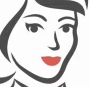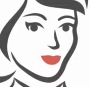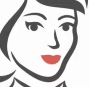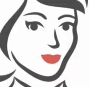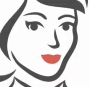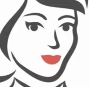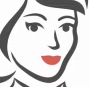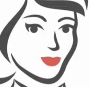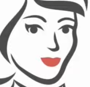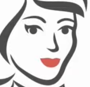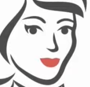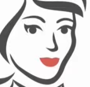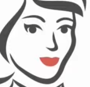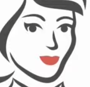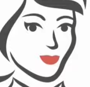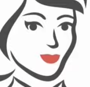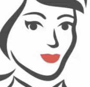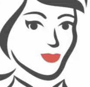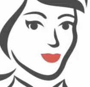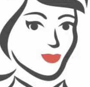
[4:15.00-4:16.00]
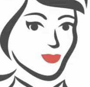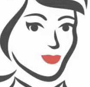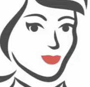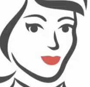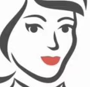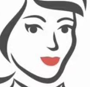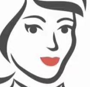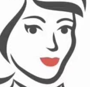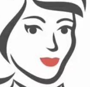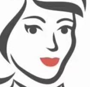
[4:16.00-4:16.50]
to understand that at
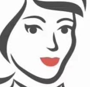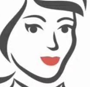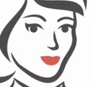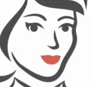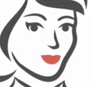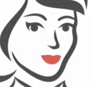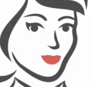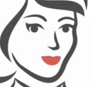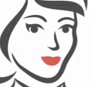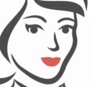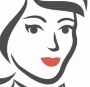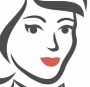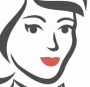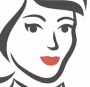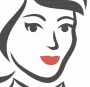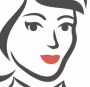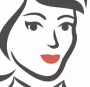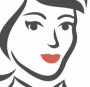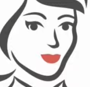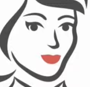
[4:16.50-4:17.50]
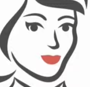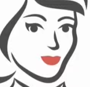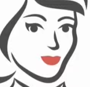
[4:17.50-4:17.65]
any age, there's